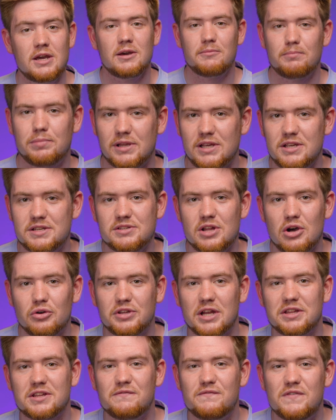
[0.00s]
Please note
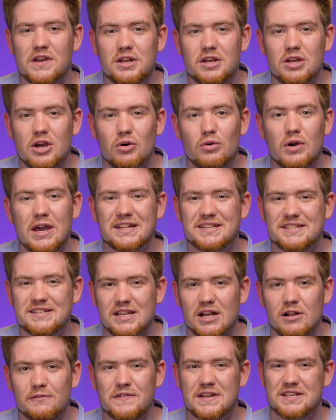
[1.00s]
that the video
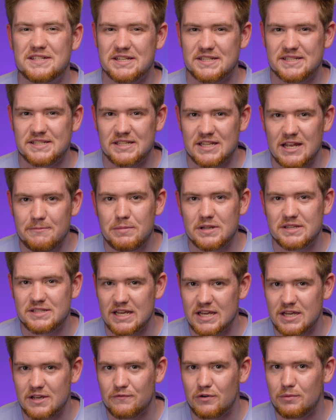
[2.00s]
itself is a snippet
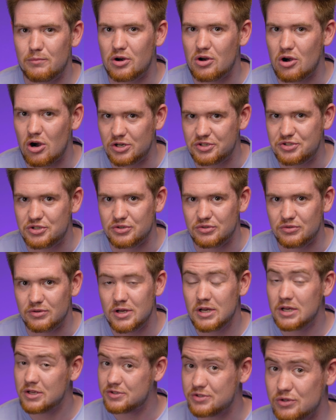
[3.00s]
taken from a cartoon,
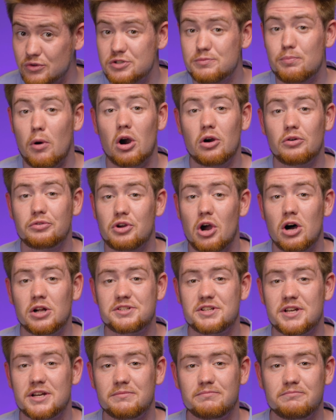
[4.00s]
so it's borrowed
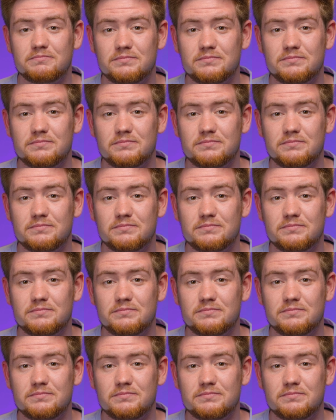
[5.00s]
content.